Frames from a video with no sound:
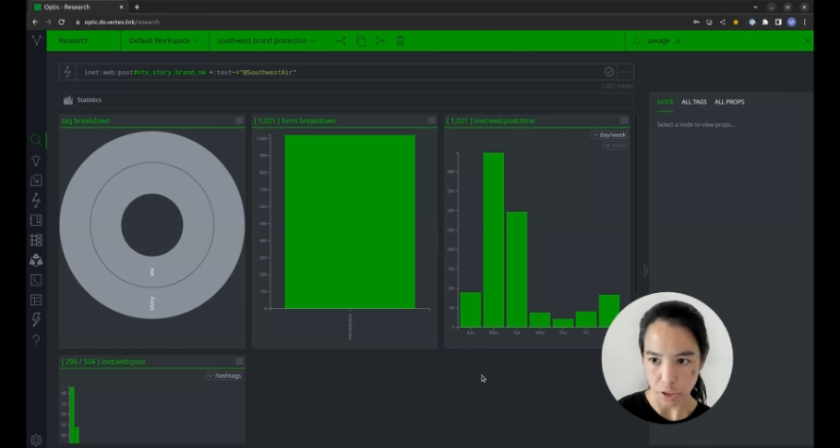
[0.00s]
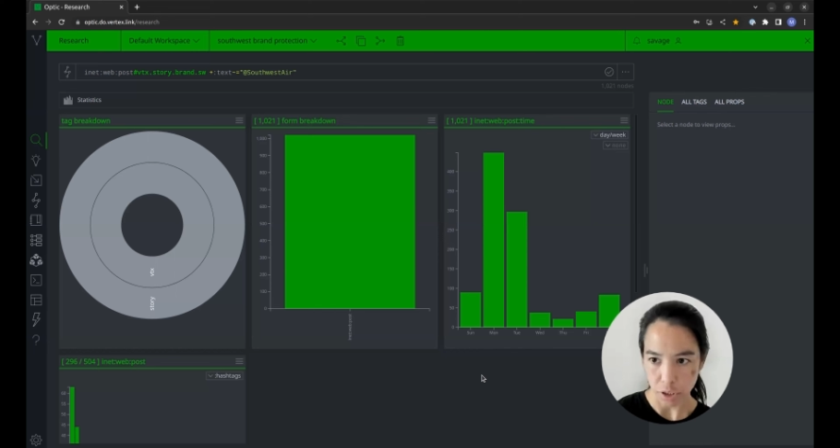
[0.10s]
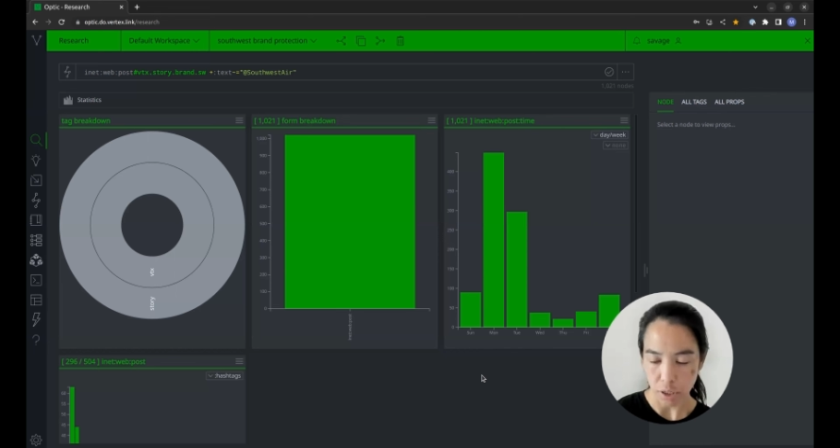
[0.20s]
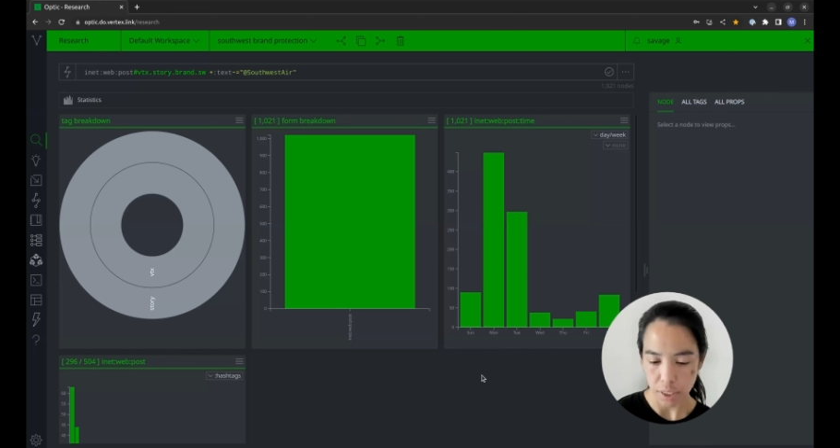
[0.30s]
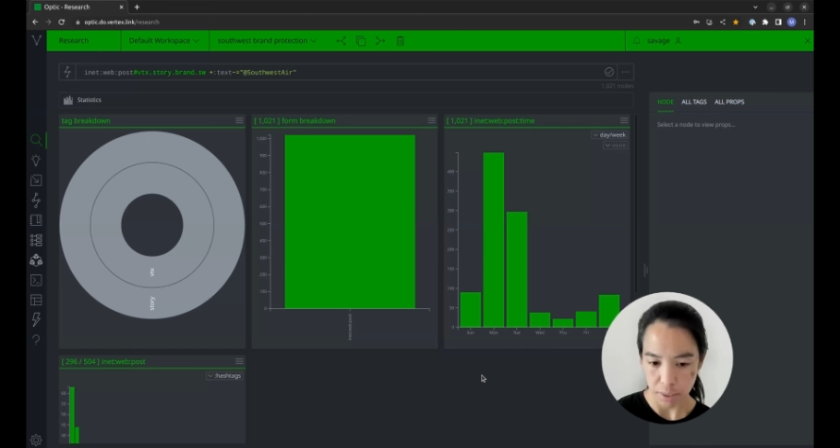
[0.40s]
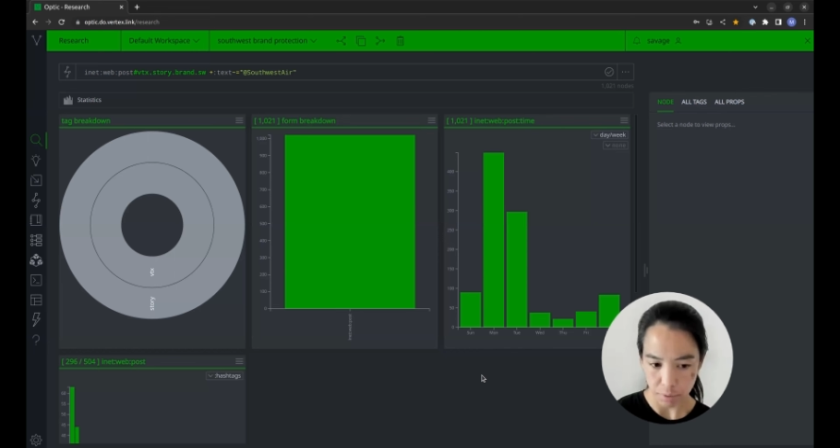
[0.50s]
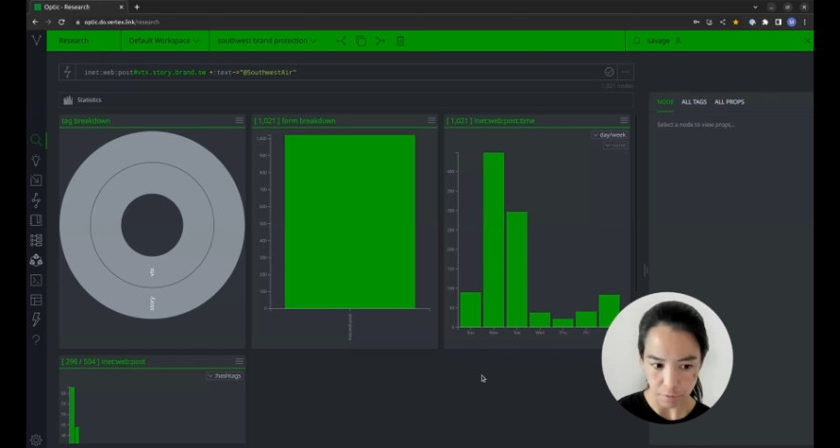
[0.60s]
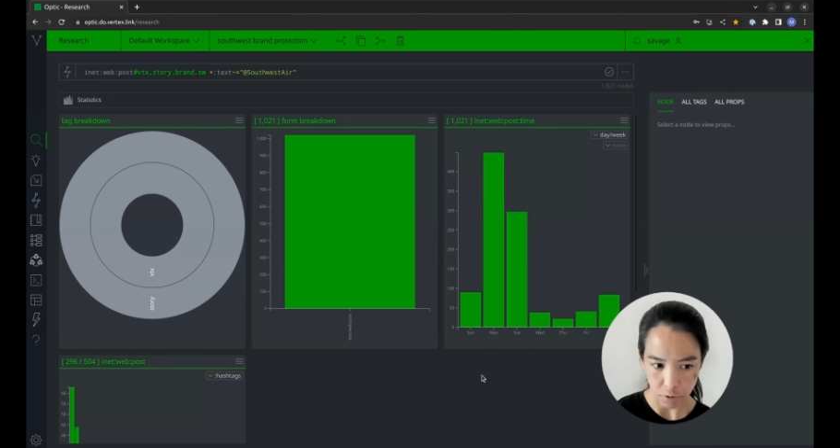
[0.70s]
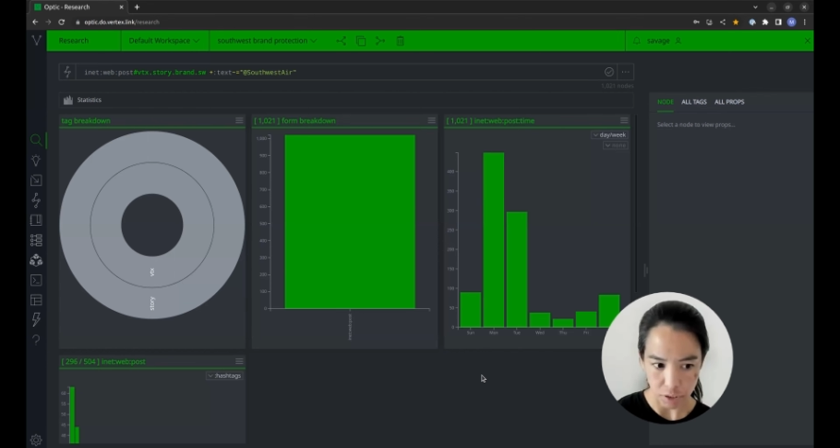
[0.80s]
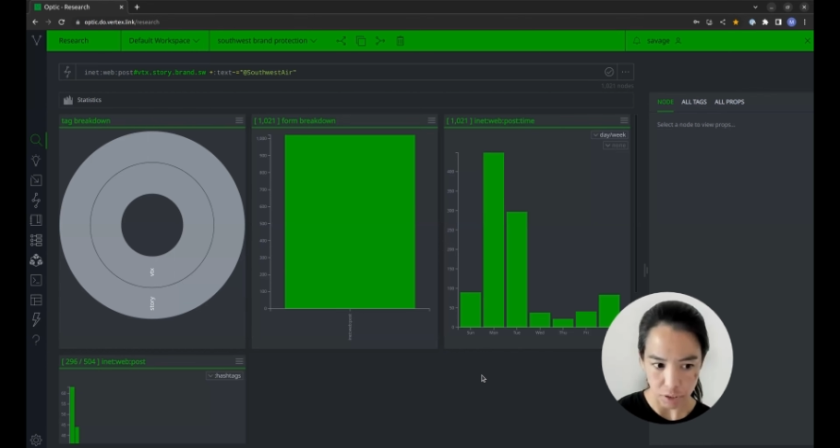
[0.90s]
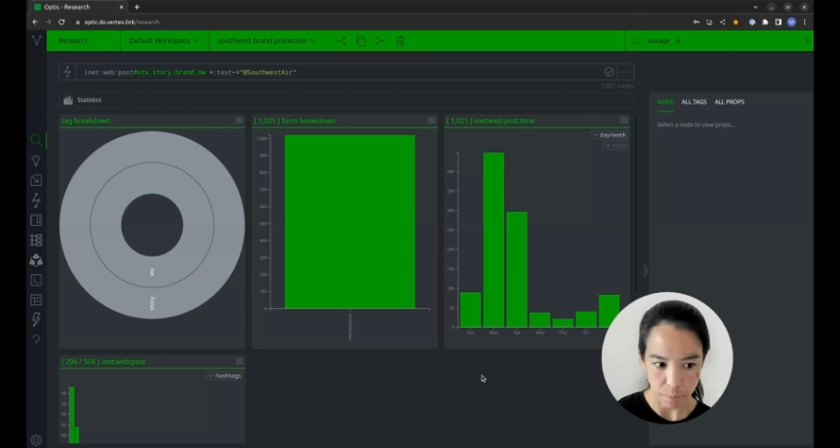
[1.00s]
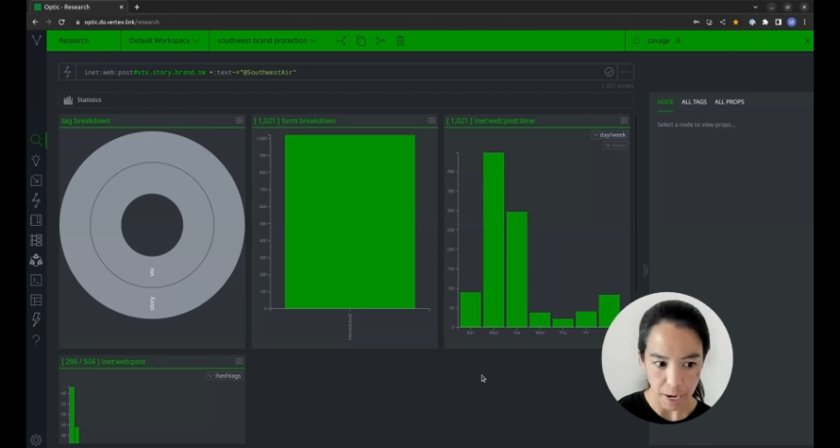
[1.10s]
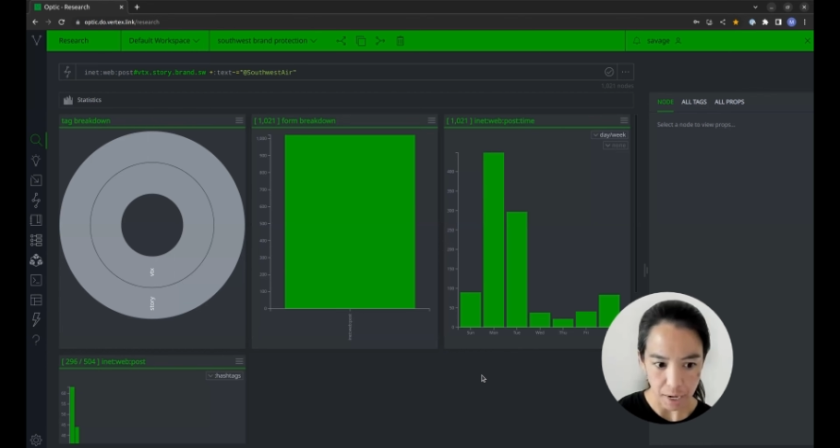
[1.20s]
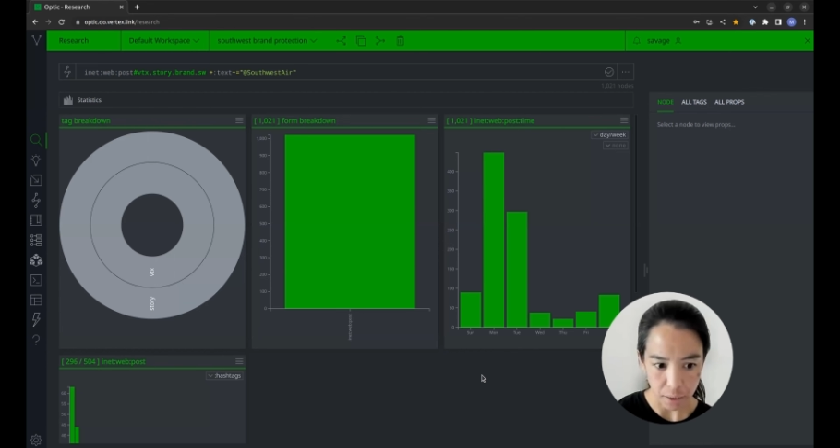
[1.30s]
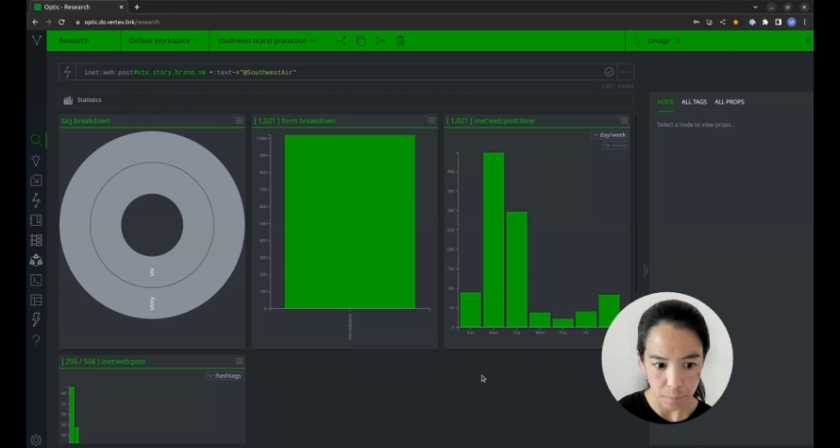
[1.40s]
holiday when everyone's
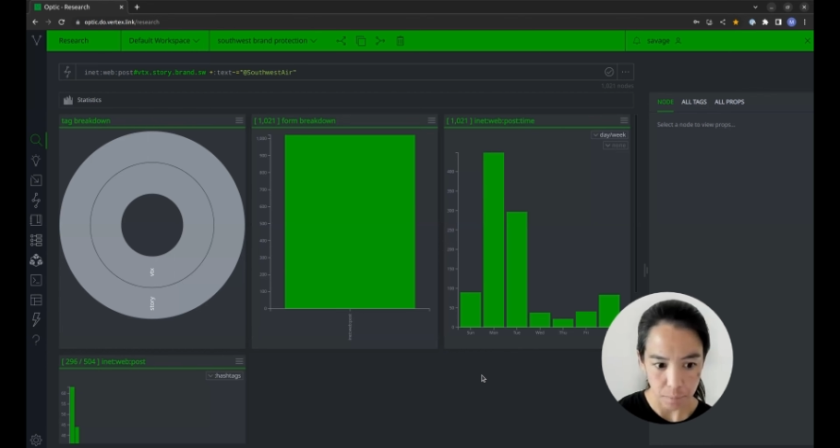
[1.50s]
back.